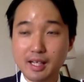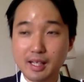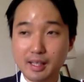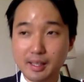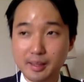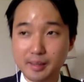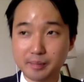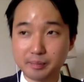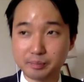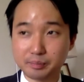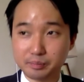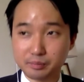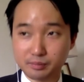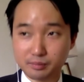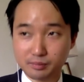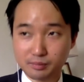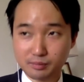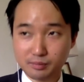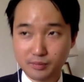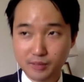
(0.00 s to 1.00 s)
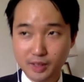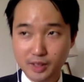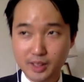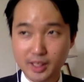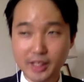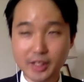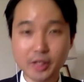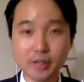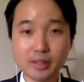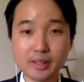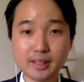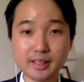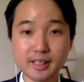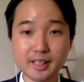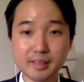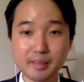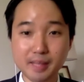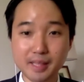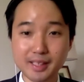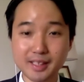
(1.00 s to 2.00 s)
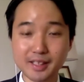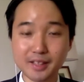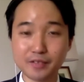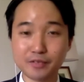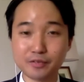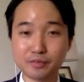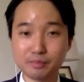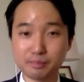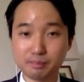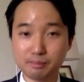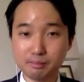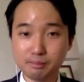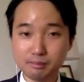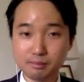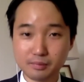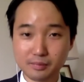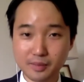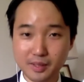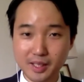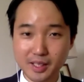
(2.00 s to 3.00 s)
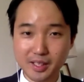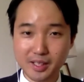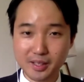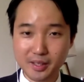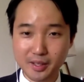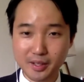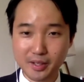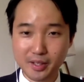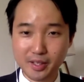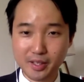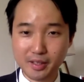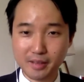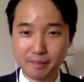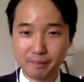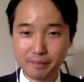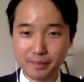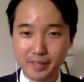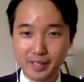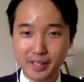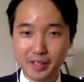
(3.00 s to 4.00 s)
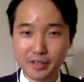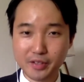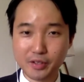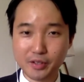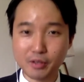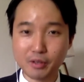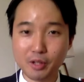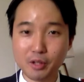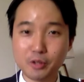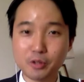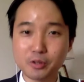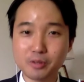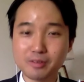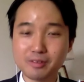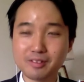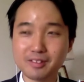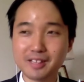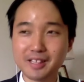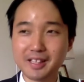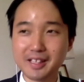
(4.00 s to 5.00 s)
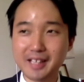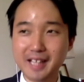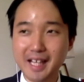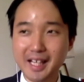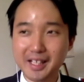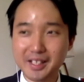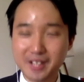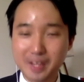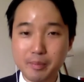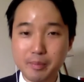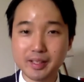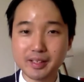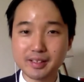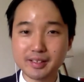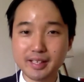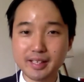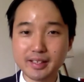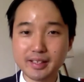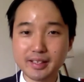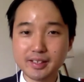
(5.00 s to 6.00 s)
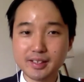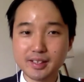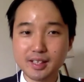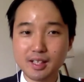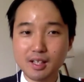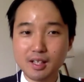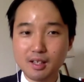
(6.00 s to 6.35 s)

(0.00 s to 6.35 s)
So I don't consider myself a theologian in the academic sense,